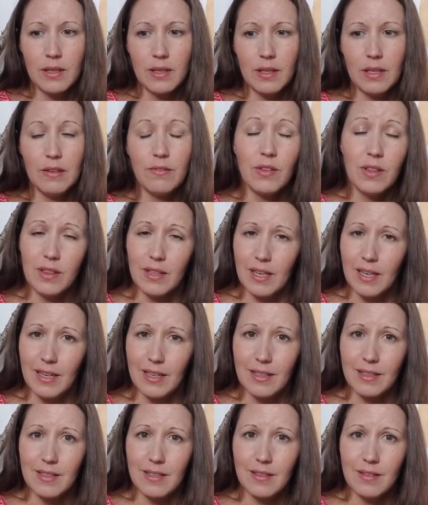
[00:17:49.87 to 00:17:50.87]
even
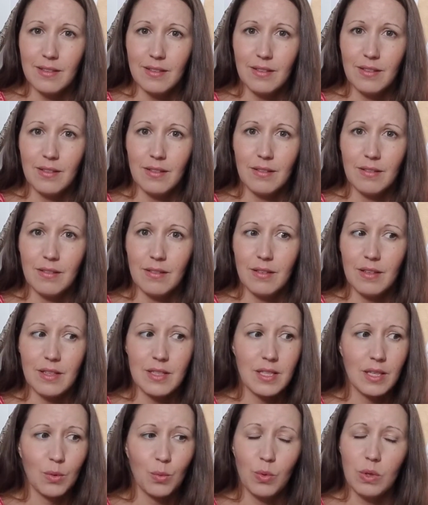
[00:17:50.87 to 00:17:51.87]
that, it's
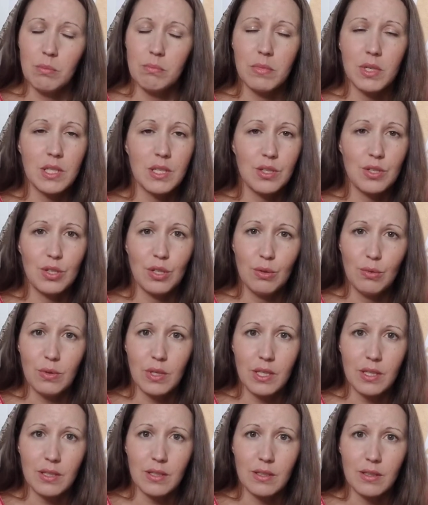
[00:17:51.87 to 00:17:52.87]
like we must tune
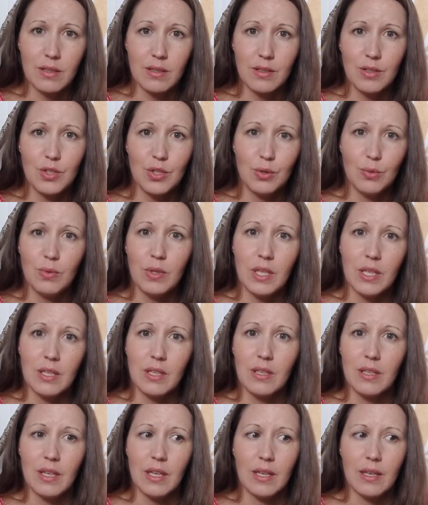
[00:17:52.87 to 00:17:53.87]
in, tune
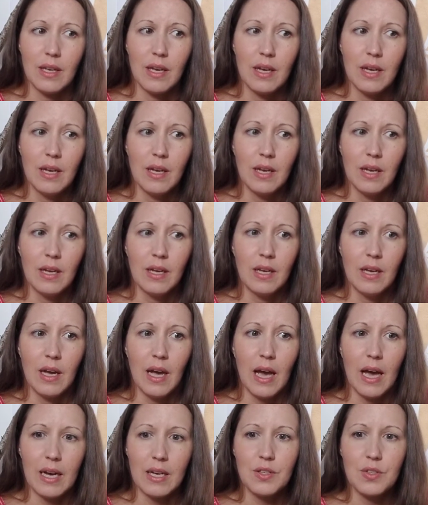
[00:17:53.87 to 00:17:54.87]
in and
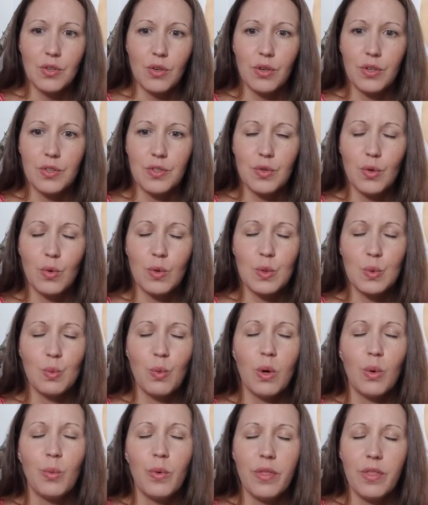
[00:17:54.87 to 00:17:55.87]
ask our souls,
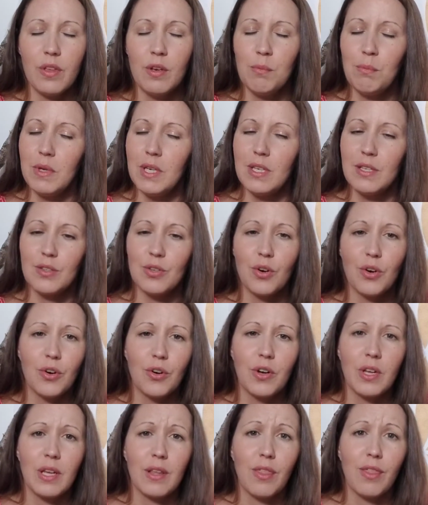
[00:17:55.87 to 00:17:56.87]
what within me is
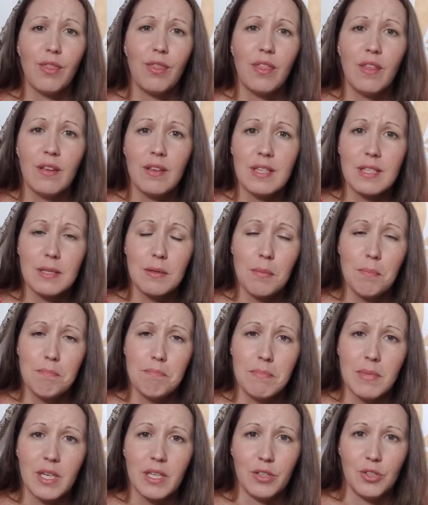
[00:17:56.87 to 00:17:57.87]
hurting this
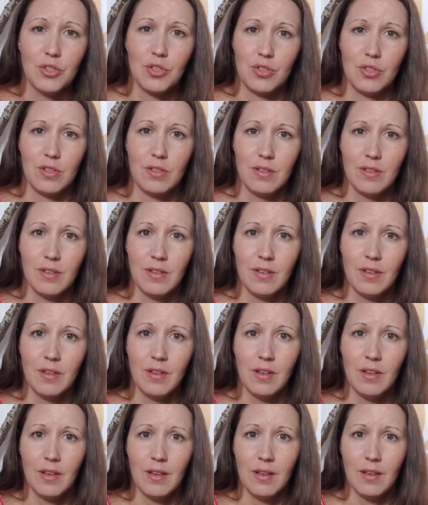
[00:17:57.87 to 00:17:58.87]
much?
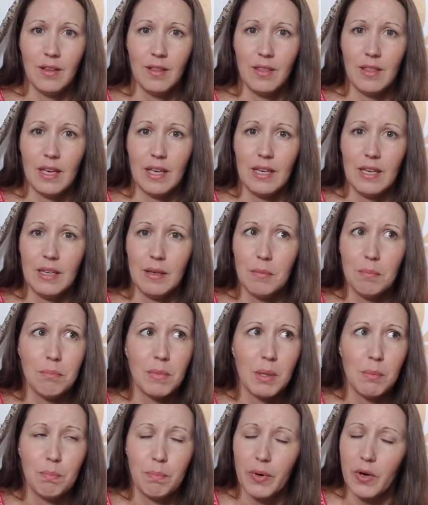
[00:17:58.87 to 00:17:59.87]

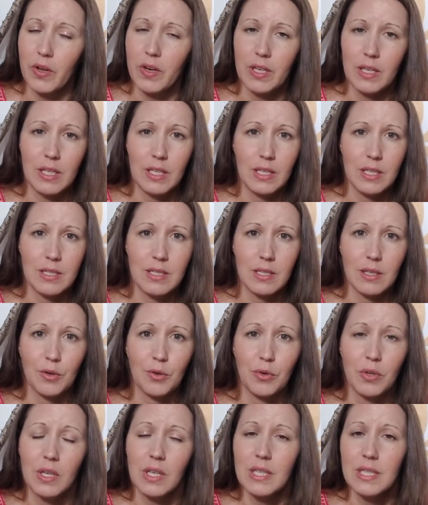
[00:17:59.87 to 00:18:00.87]
my body needed to
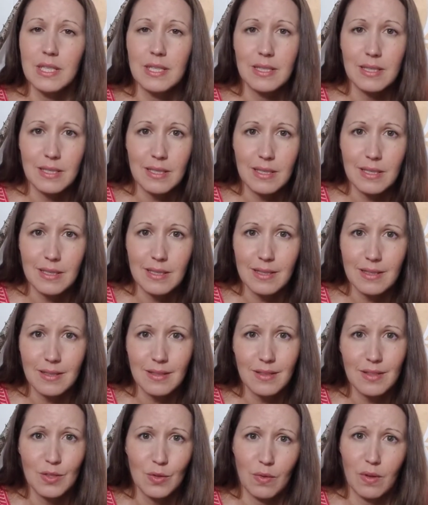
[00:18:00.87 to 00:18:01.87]
create disease
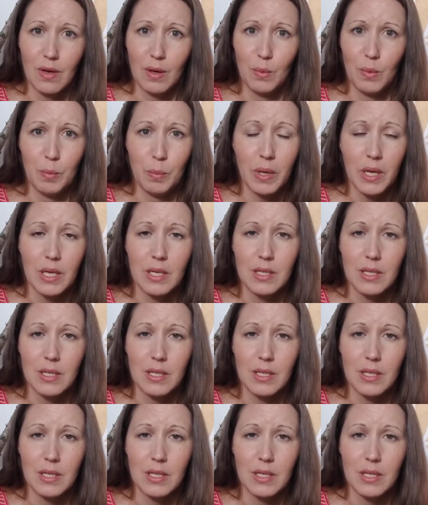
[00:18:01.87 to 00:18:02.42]
so that I would pay